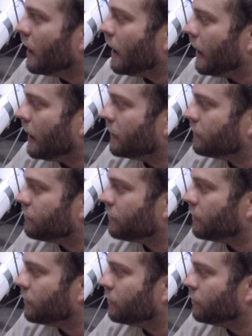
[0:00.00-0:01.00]
And
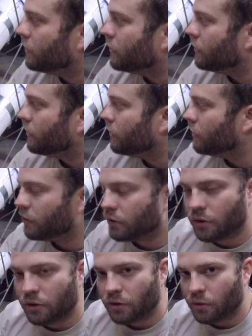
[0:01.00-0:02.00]
so
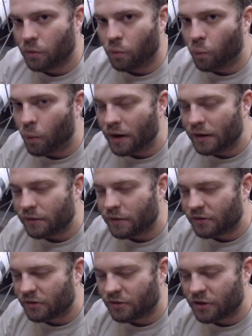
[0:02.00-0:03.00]
what
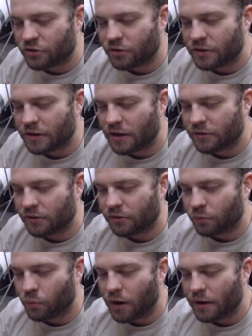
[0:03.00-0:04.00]
this essentially does
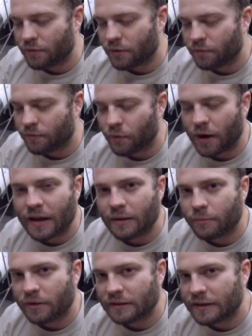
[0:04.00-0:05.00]
is whenever the
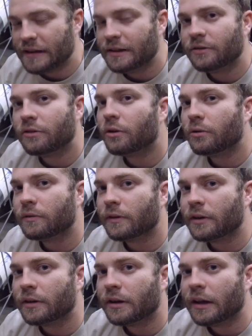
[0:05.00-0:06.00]
frame leans
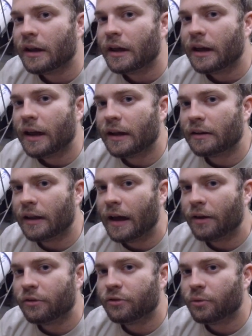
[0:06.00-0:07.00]
over, it
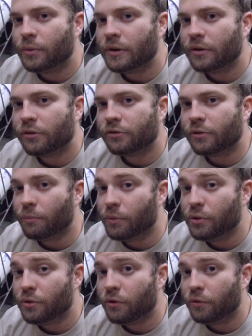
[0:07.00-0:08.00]
allows the wheels to
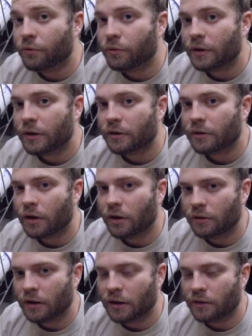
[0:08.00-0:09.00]
move
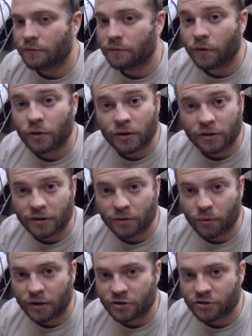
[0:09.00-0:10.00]
vertically
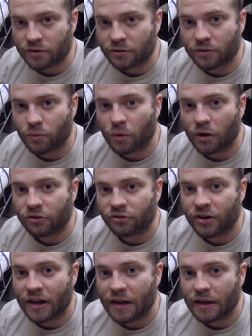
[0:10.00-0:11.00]
to each other while
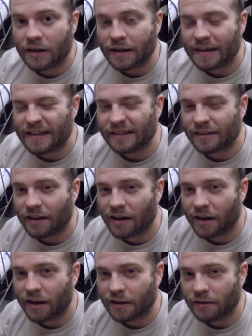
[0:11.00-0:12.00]
staying in
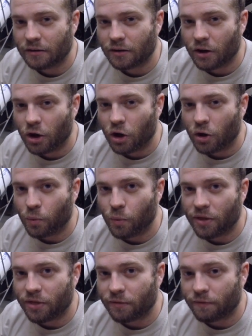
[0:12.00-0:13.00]
line
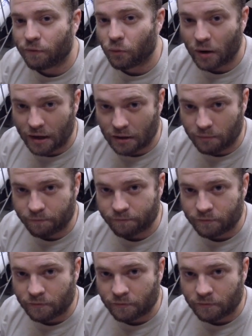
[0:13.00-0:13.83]
with the frame.